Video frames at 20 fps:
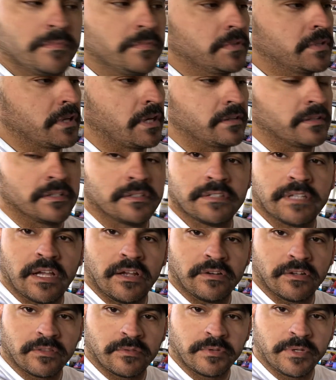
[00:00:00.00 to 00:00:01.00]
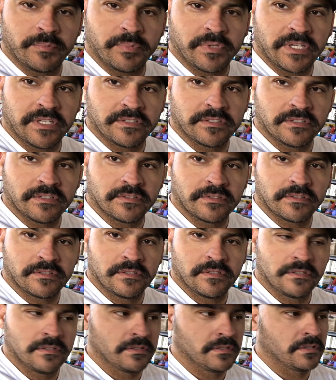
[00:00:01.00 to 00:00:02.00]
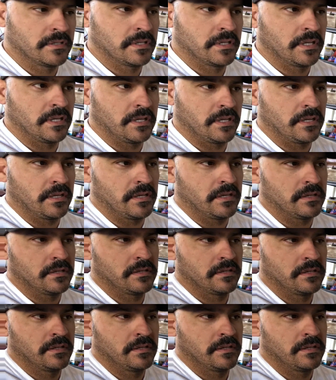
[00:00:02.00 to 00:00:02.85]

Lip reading: cut this down to 3 pieces. And